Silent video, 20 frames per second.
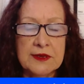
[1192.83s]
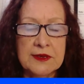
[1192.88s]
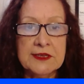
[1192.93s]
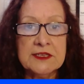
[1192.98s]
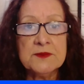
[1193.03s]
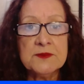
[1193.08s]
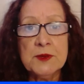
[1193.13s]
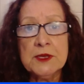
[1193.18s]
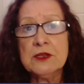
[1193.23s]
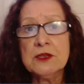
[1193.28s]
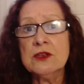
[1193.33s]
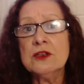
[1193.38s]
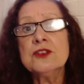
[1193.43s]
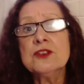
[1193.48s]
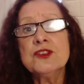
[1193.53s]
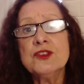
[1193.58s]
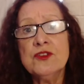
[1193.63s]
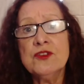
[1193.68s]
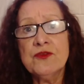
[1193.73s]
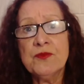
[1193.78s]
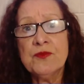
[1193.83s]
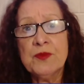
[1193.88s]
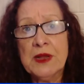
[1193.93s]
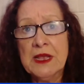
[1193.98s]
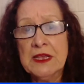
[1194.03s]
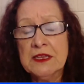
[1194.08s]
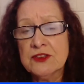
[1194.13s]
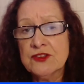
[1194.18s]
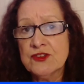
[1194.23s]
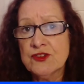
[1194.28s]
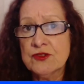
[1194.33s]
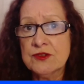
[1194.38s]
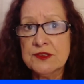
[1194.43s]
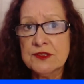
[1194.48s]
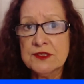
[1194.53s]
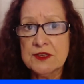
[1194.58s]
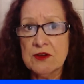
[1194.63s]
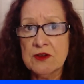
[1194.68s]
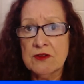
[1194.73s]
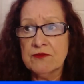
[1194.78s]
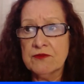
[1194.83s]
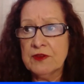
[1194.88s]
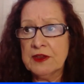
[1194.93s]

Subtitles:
is because you've placed yourself